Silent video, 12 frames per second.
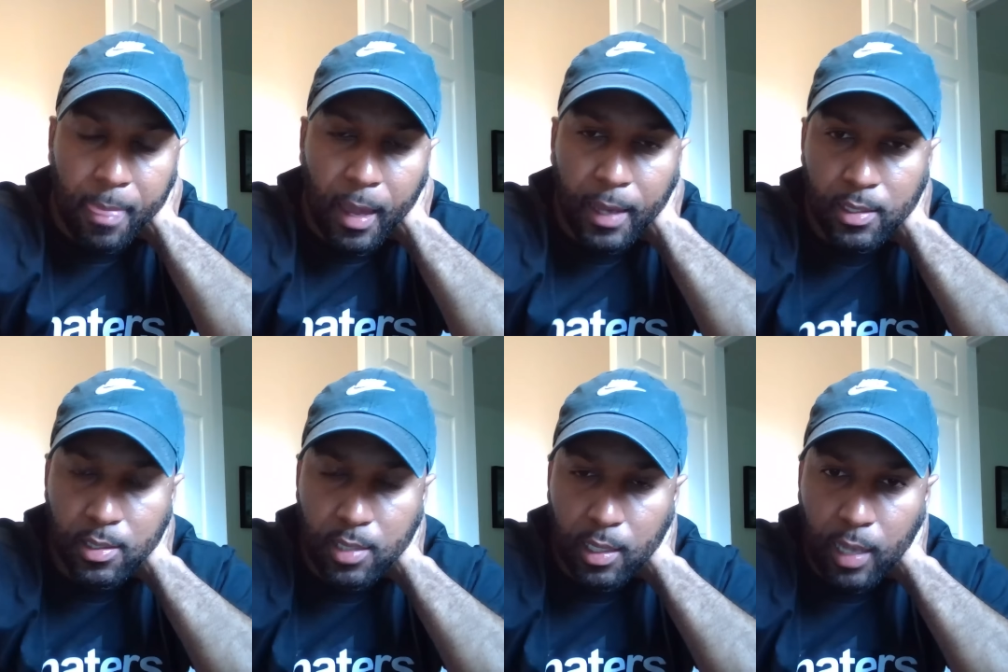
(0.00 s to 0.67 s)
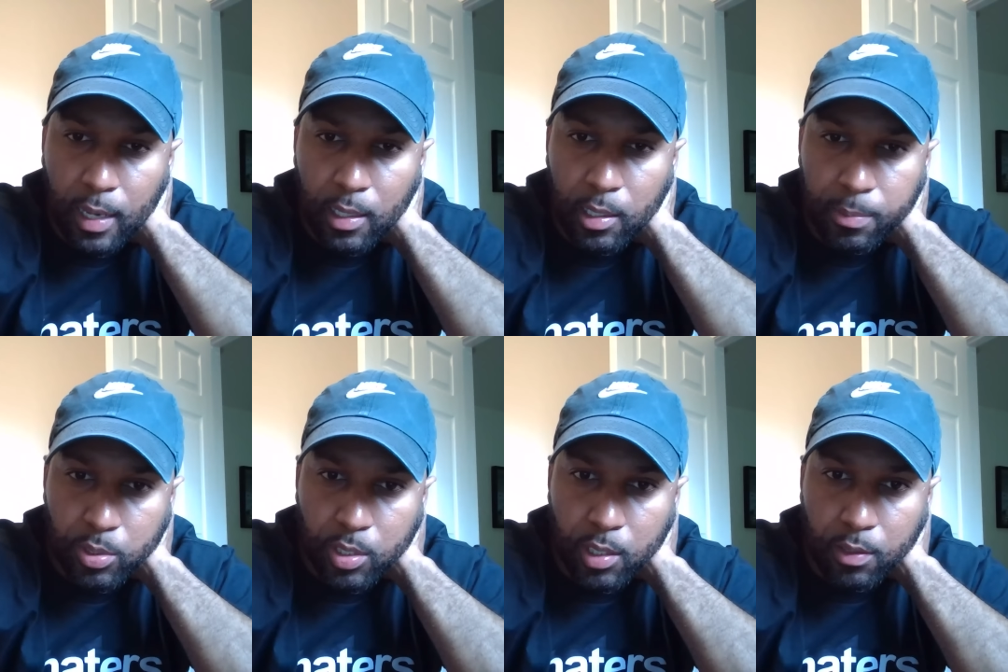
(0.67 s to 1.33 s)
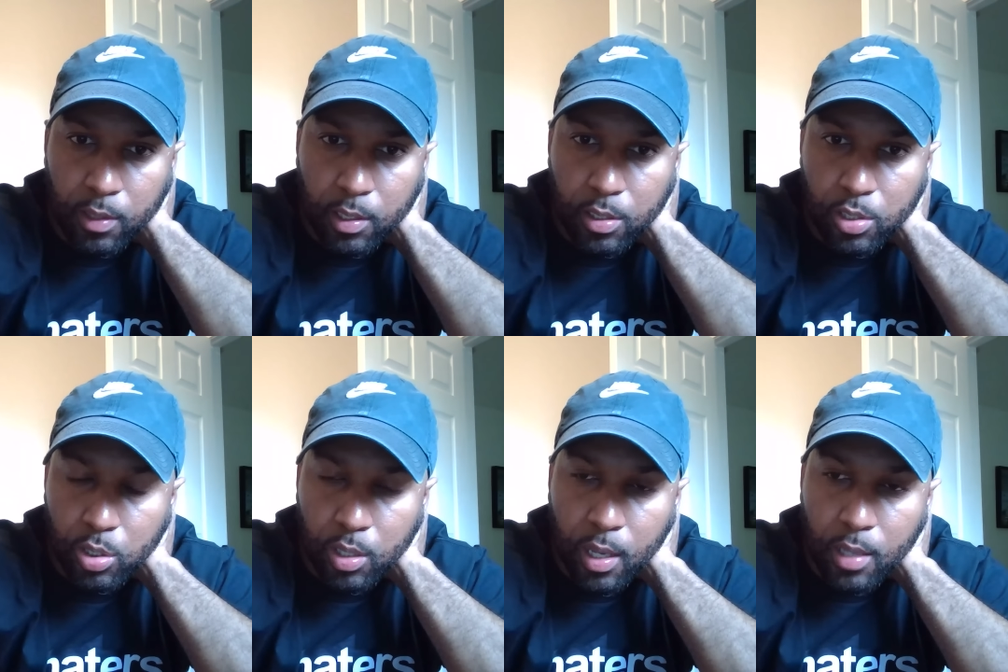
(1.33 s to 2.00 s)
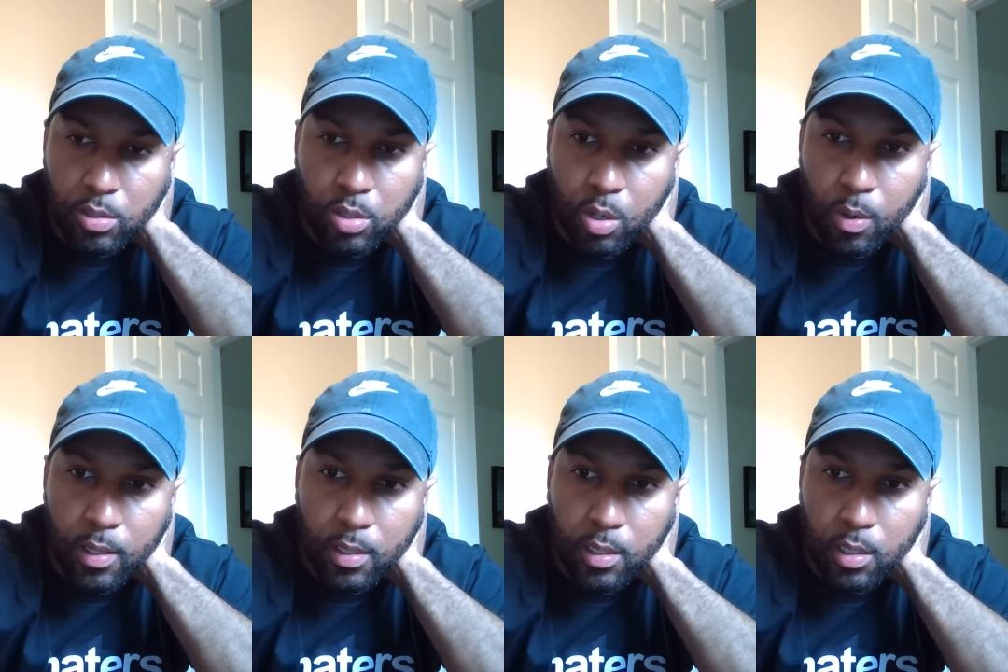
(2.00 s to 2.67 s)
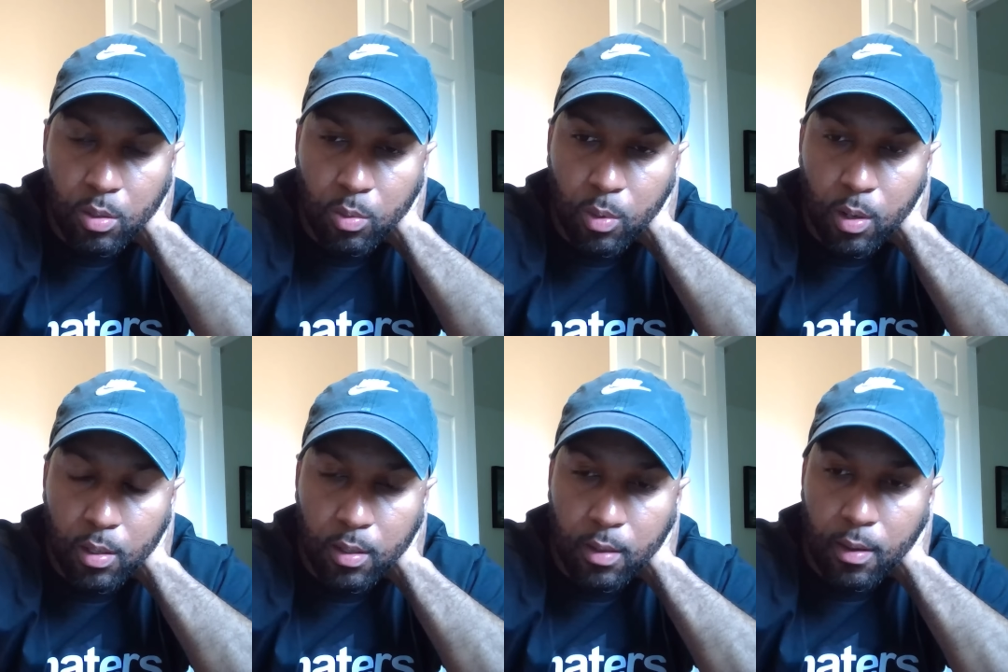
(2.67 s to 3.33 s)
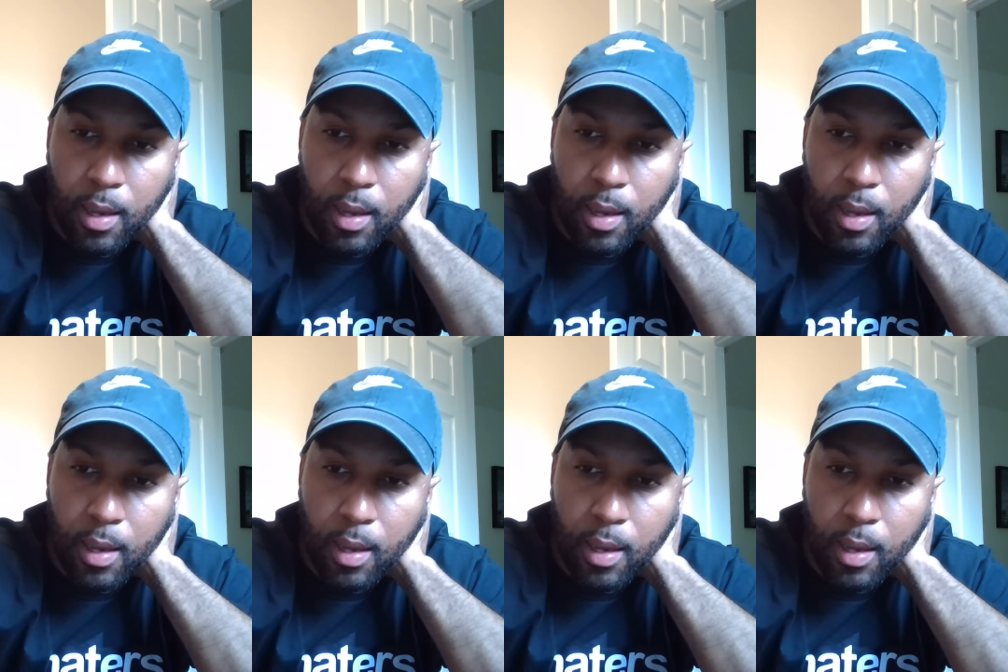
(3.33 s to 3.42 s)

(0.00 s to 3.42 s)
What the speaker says: I can say 90% of the industry has no idea what